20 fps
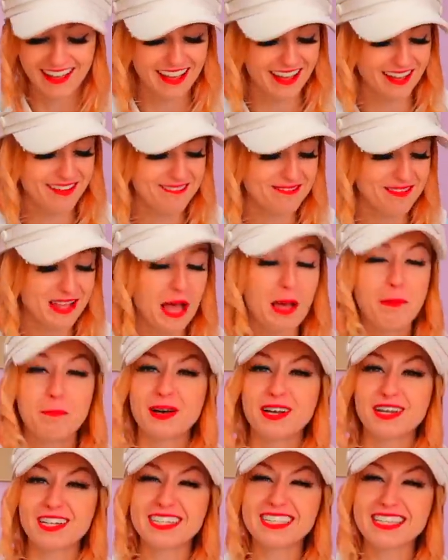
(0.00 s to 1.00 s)
Um,
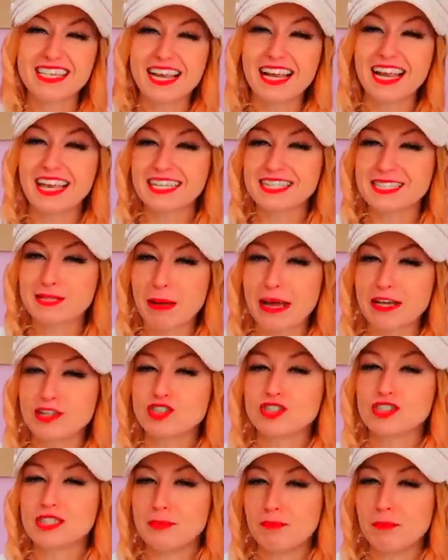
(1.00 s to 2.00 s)
but because they're like
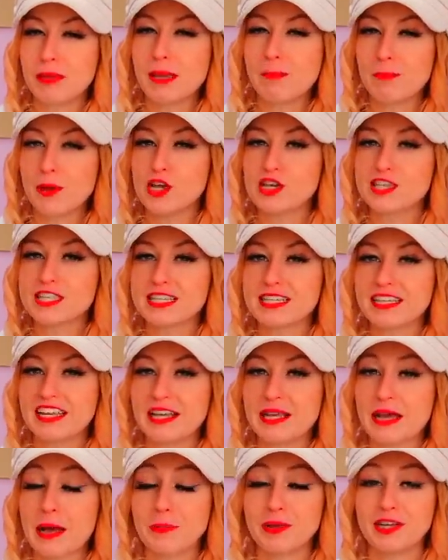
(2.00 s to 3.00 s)
special to me
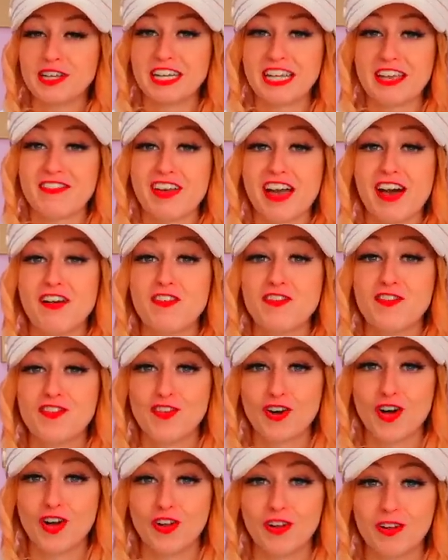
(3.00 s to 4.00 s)
personally, I'm going to give it a
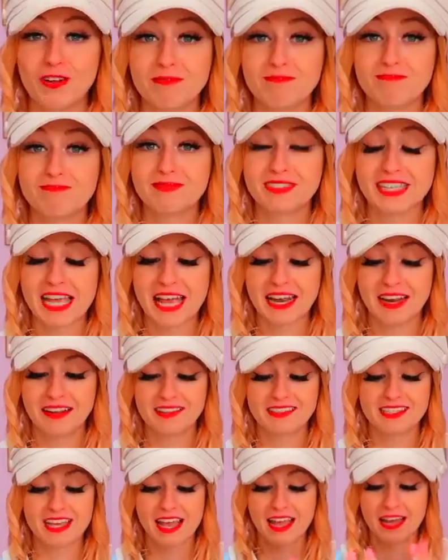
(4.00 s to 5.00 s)
full ten out
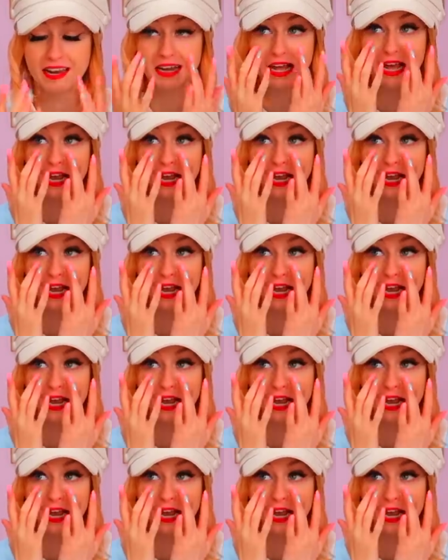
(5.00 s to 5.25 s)
of ten.